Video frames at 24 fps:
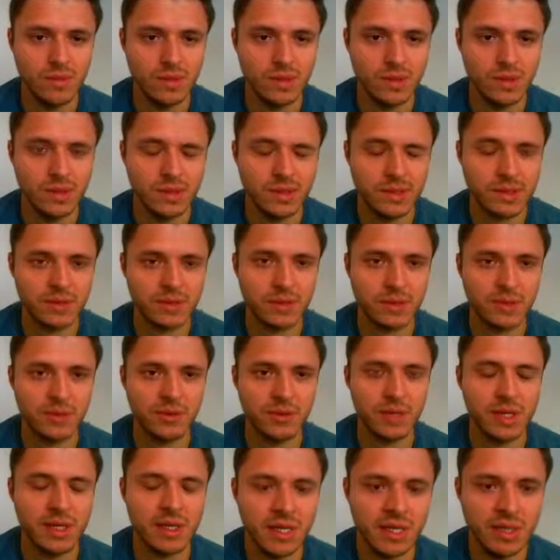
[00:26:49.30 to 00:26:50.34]
This is why you
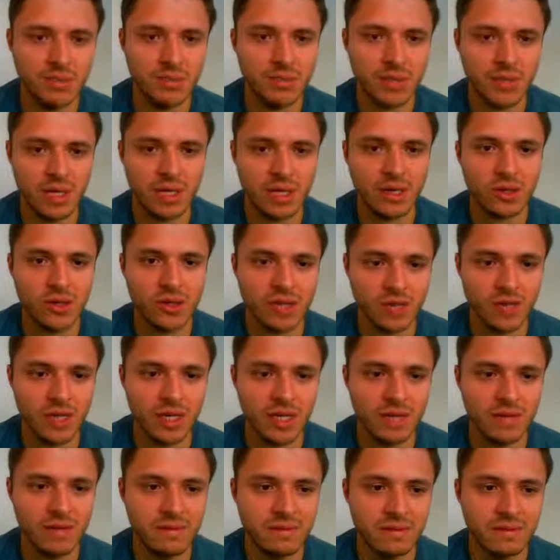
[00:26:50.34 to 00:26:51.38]
want to keep track of your
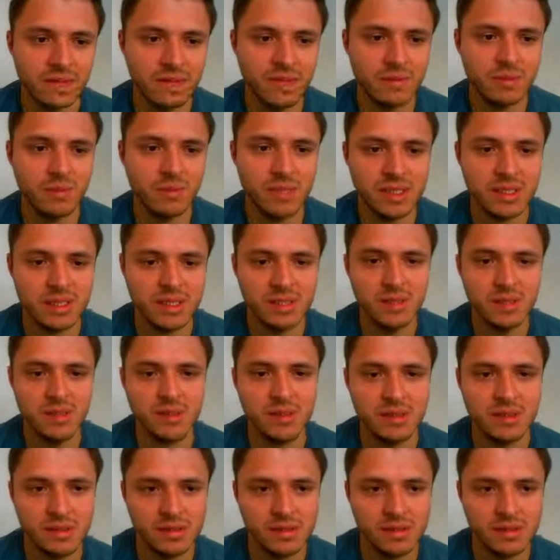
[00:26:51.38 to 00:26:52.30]
undefended pieces.